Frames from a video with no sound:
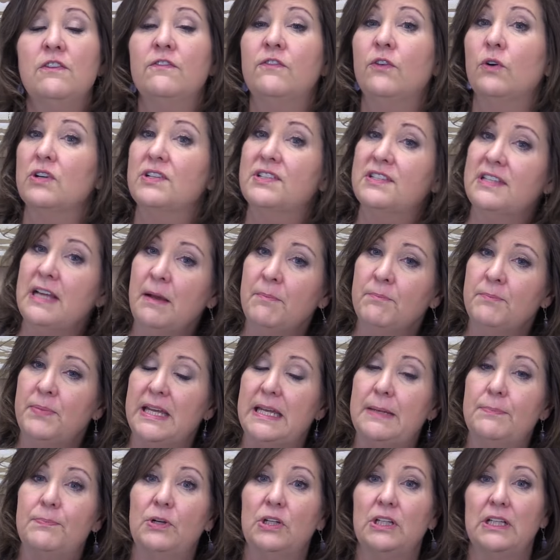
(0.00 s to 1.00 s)
For some
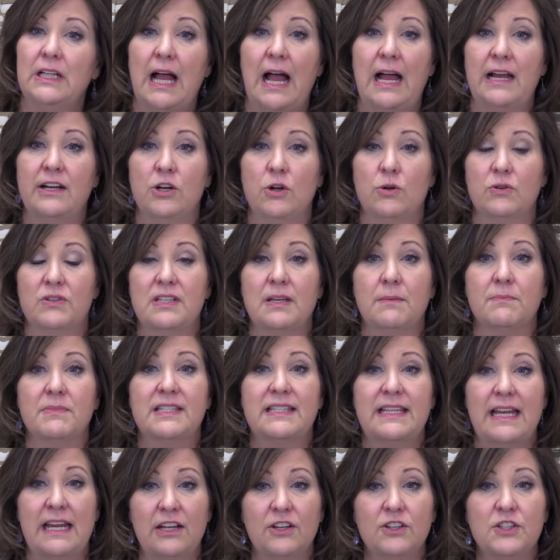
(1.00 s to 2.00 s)
people, I know some
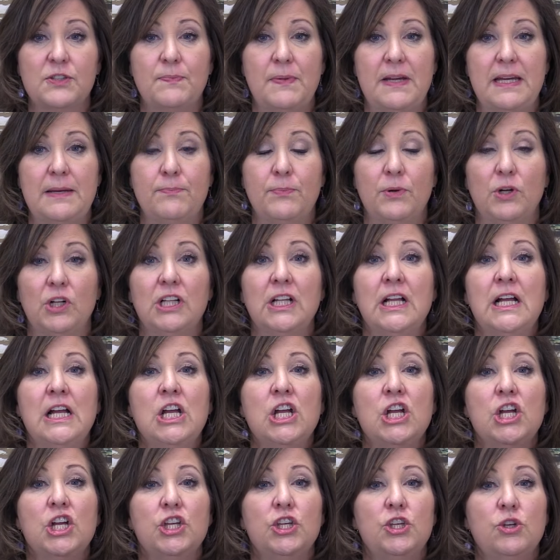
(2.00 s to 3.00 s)
salespeople,
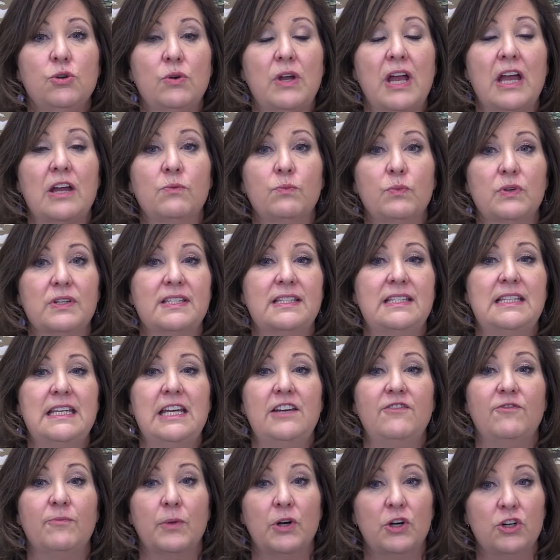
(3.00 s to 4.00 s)
you can
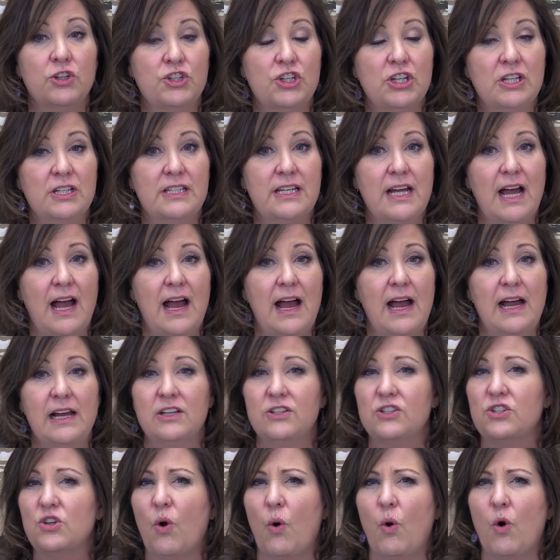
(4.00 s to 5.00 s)
receive
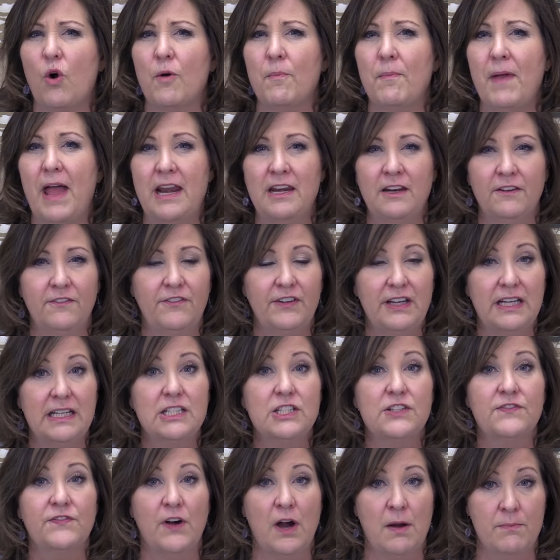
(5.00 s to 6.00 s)
merchandise or
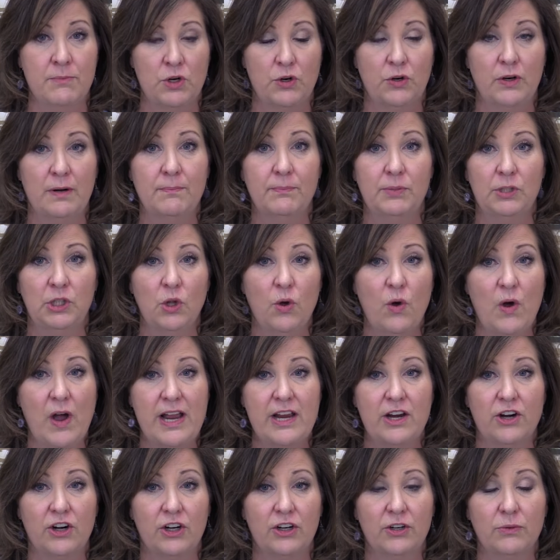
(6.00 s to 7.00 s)
benefits from your
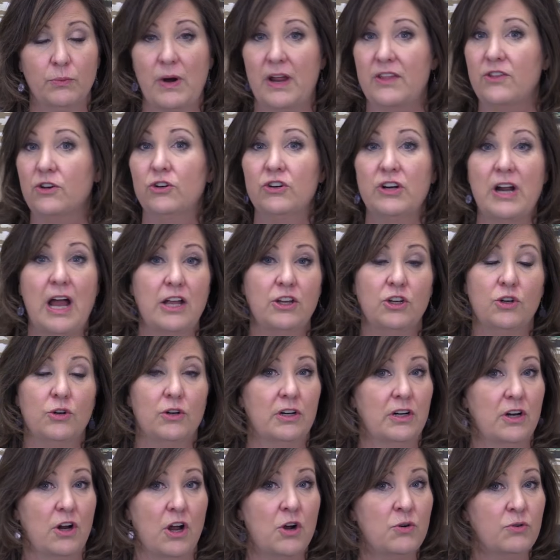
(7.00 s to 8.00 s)
employer, whether or not
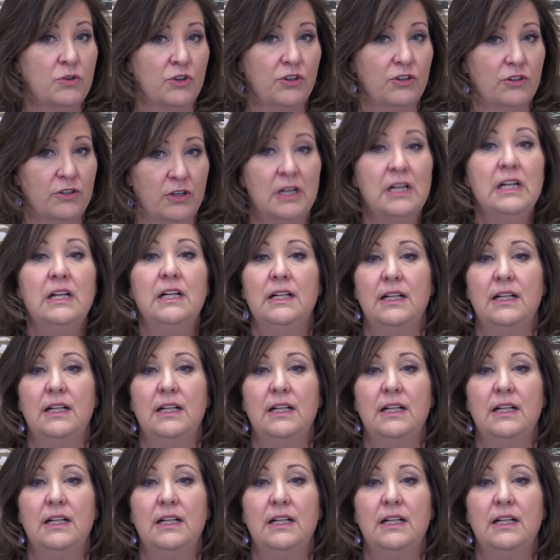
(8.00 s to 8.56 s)
you're an owner